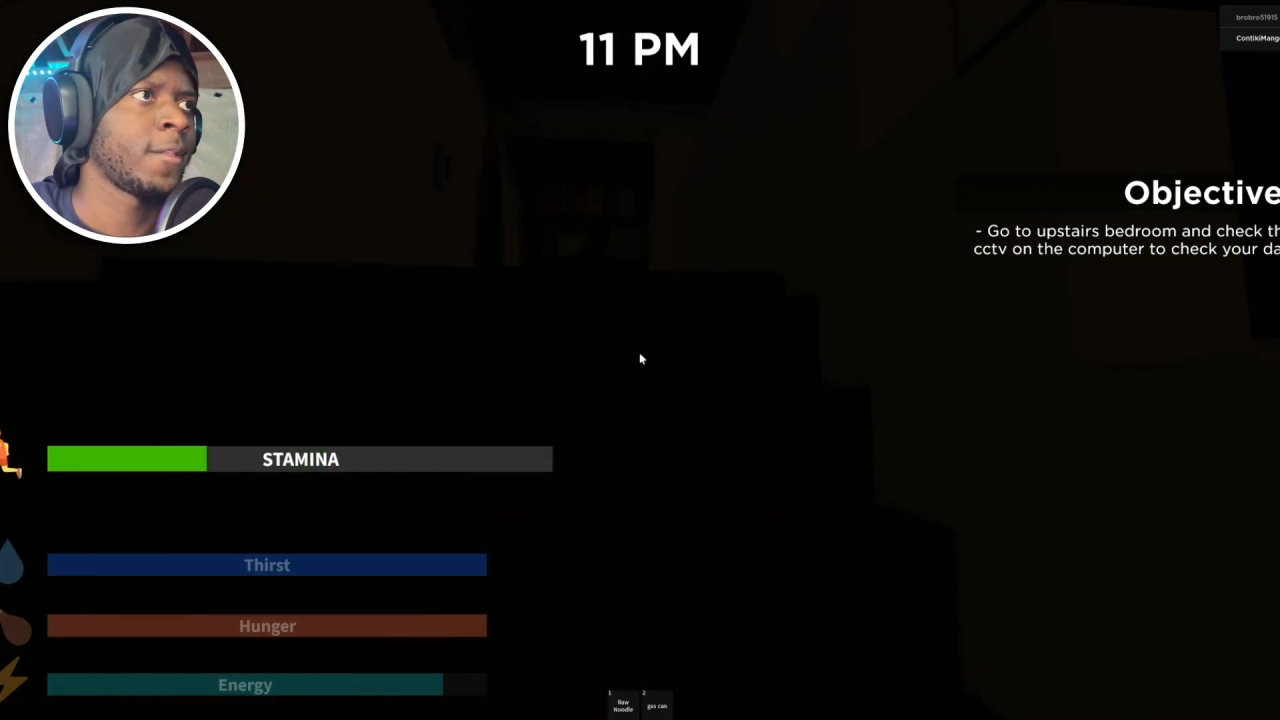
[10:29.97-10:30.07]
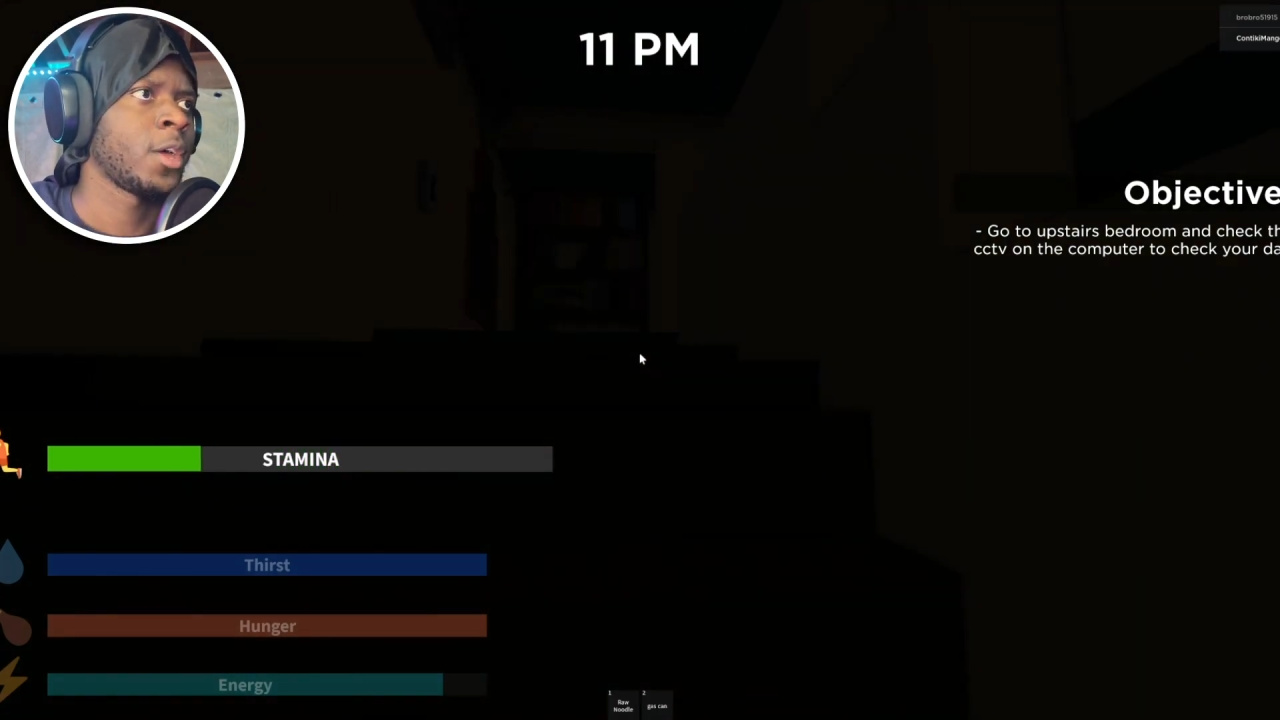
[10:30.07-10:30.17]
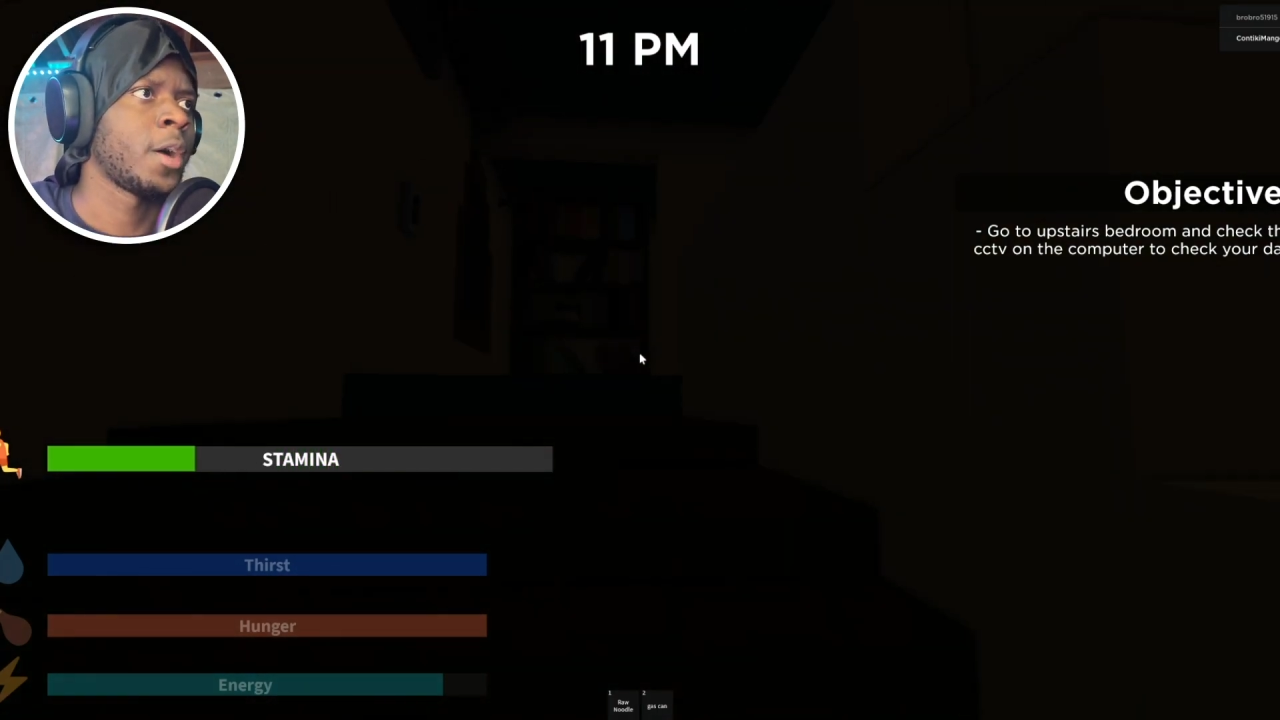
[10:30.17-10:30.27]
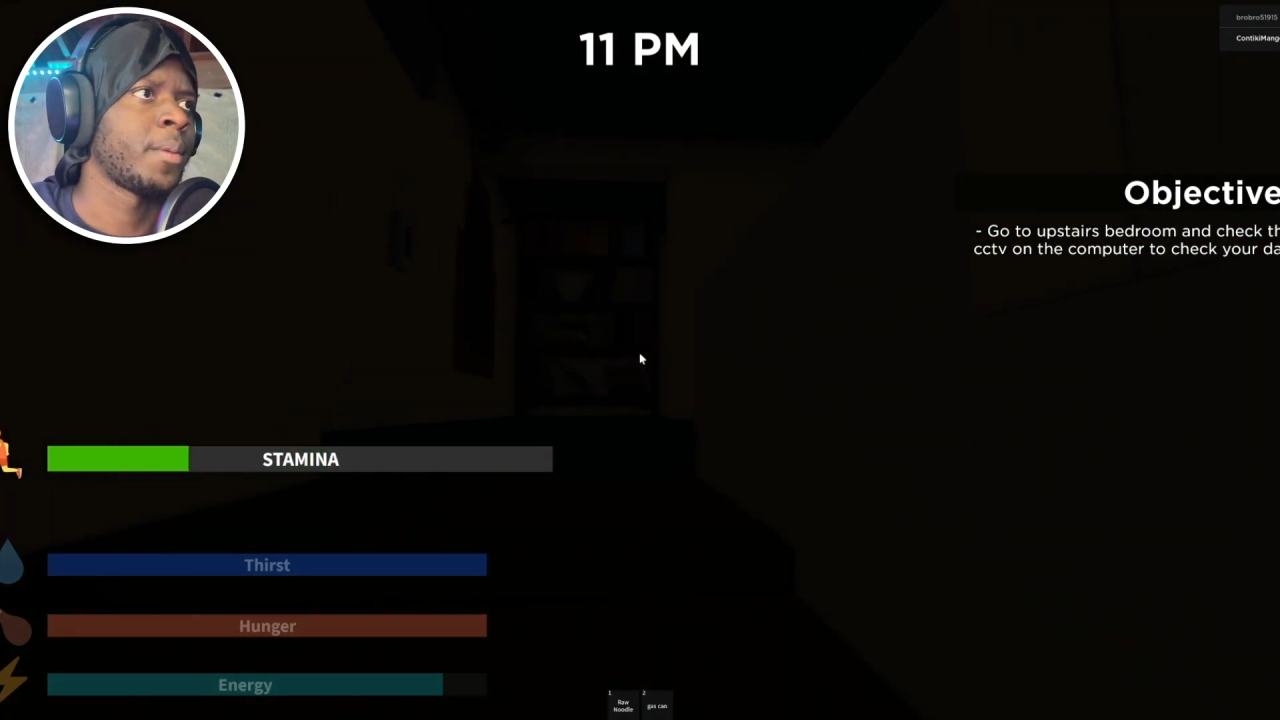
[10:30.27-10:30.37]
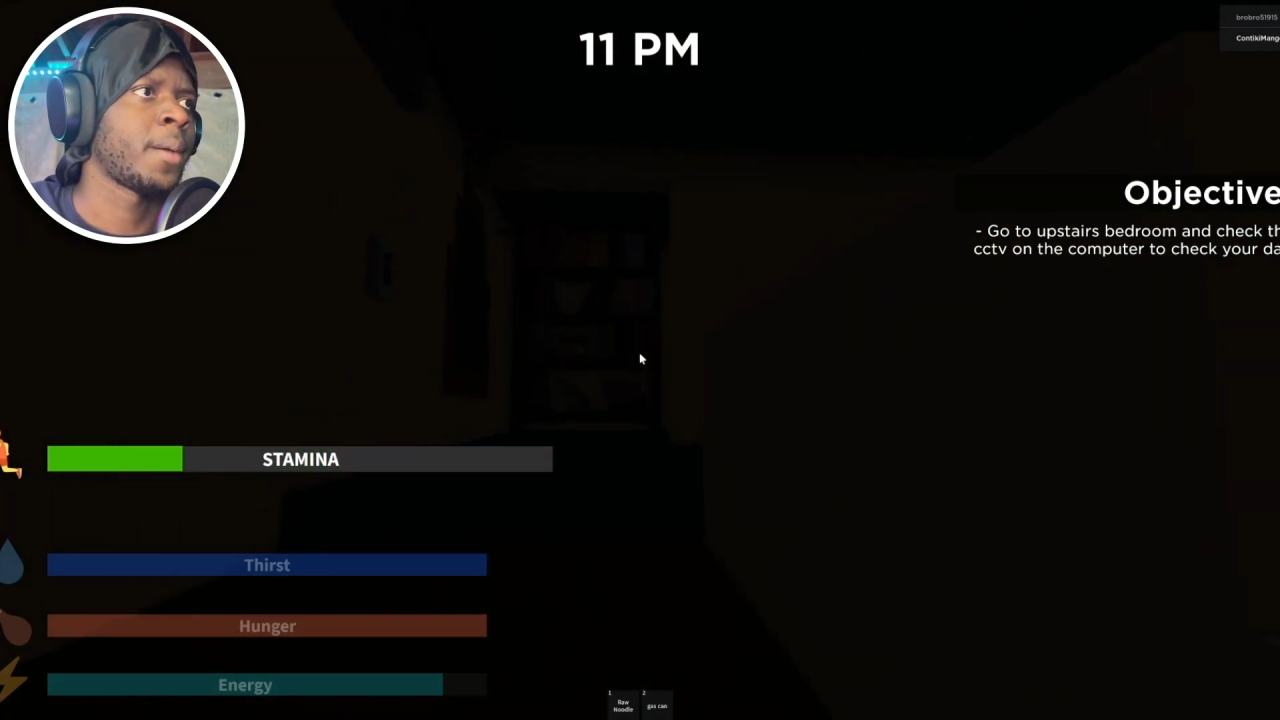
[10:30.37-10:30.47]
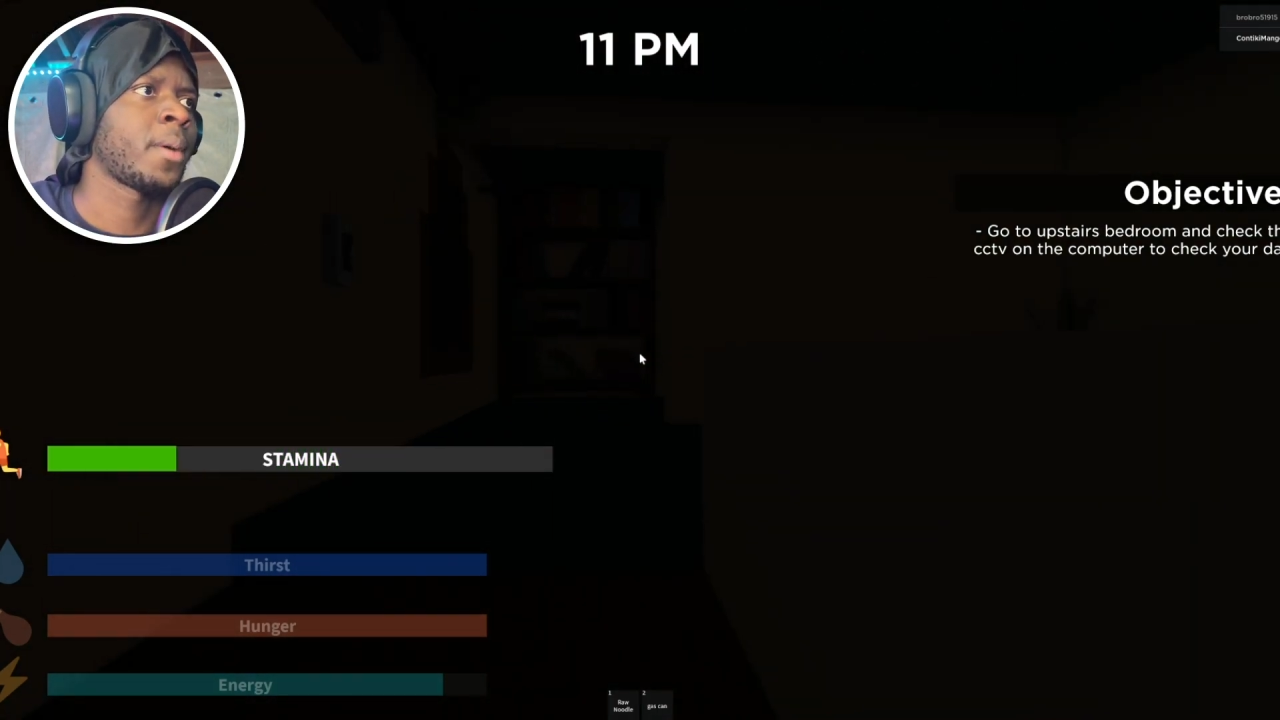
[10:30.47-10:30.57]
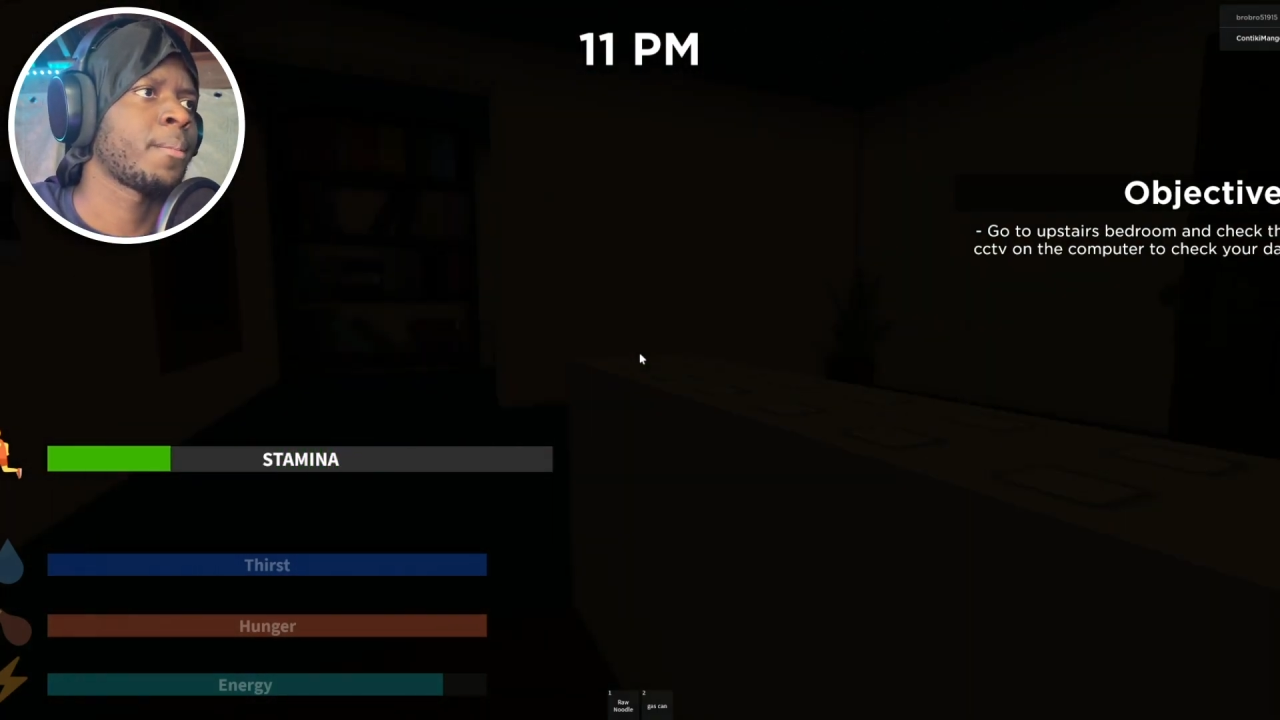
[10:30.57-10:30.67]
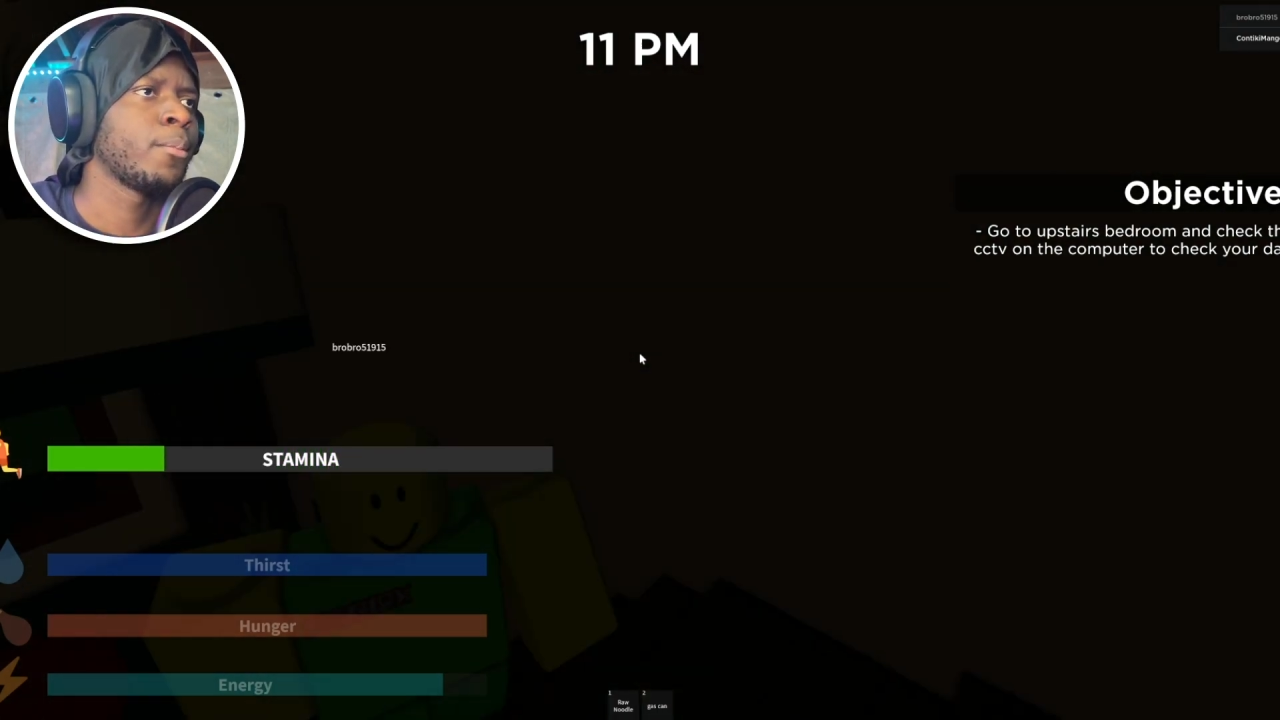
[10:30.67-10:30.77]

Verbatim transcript: Up.